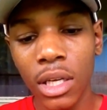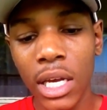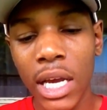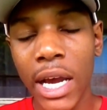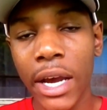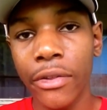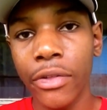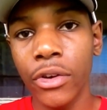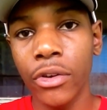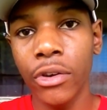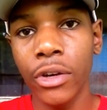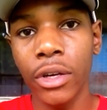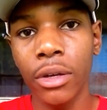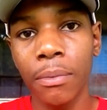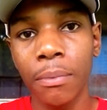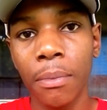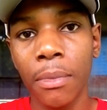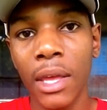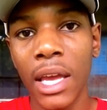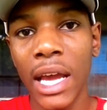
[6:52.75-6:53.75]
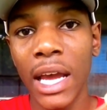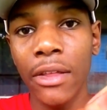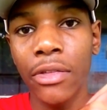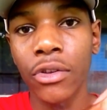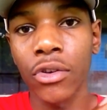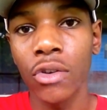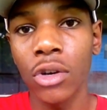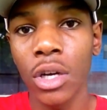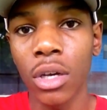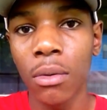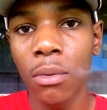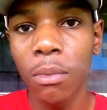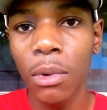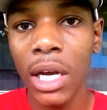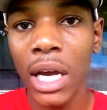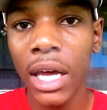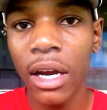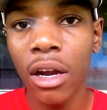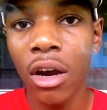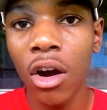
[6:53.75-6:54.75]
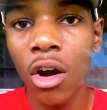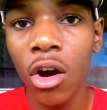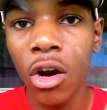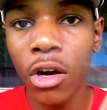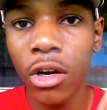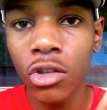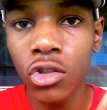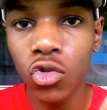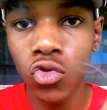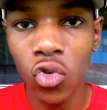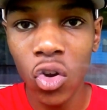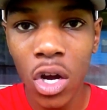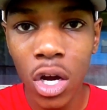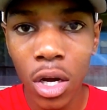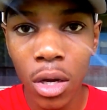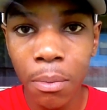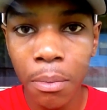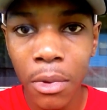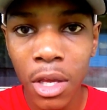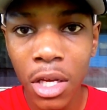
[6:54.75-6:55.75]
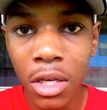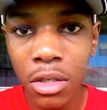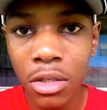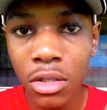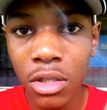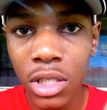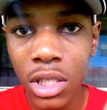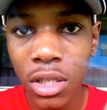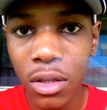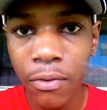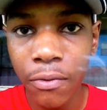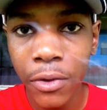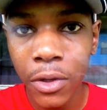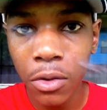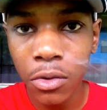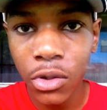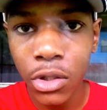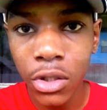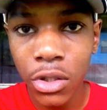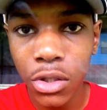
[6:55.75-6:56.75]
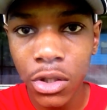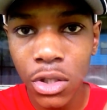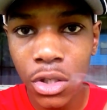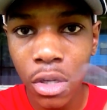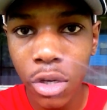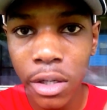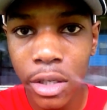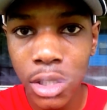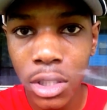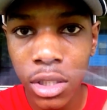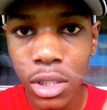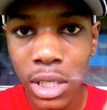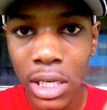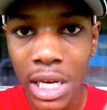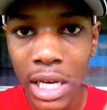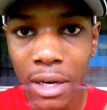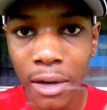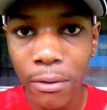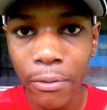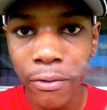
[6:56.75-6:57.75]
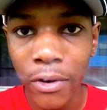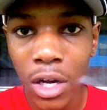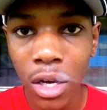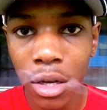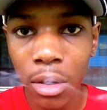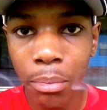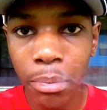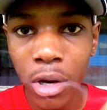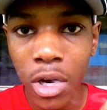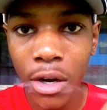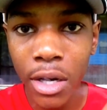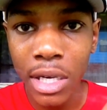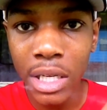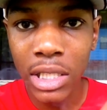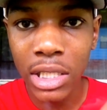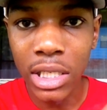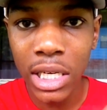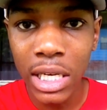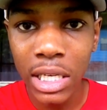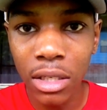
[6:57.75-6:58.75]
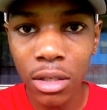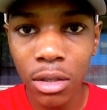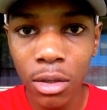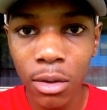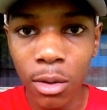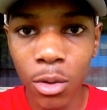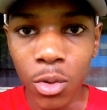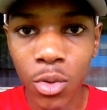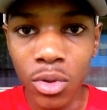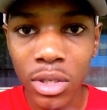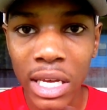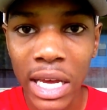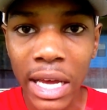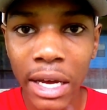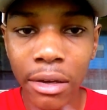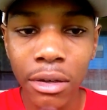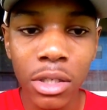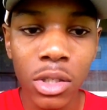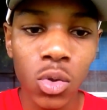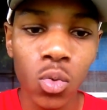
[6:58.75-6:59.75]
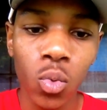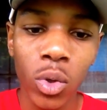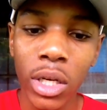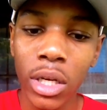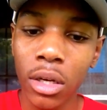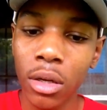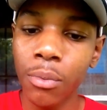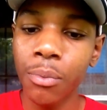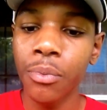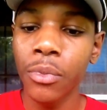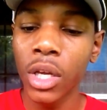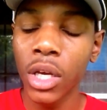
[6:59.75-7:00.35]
After a kind of hard draw, you see the filter starts to kind of fall apart. It's not glued down as well